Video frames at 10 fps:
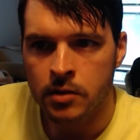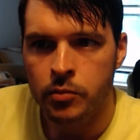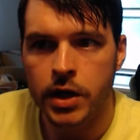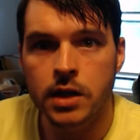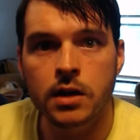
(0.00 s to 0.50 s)

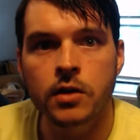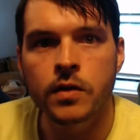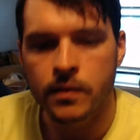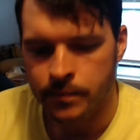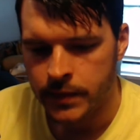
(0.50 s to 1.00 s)
but
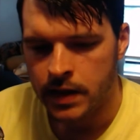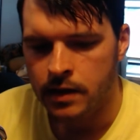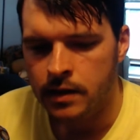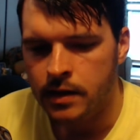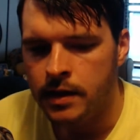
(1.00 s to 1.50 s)

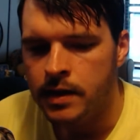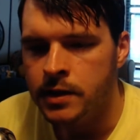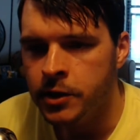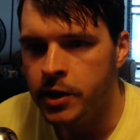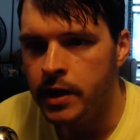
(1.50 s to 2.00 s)

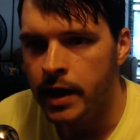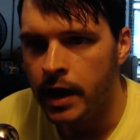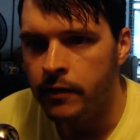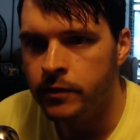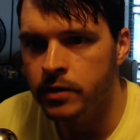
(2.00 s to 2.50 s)
you're gonna
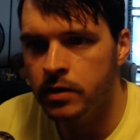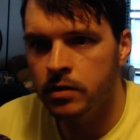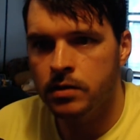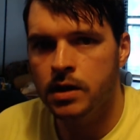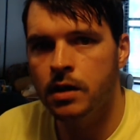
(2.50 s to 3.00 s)
have to
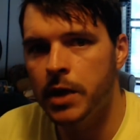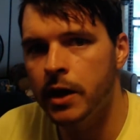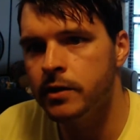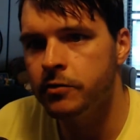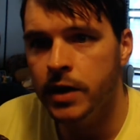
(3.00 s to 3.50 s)
come out
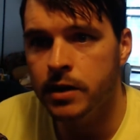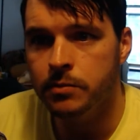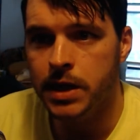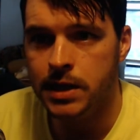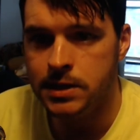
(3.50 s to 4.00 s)
and defend him,
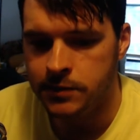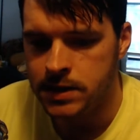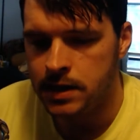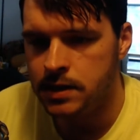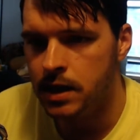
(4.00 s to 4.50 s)
because if he's
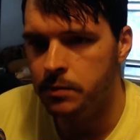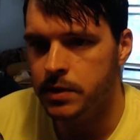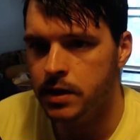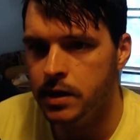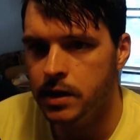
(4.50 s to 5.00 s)
at the top of the
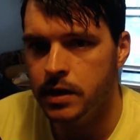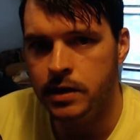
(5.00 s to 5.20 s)
key,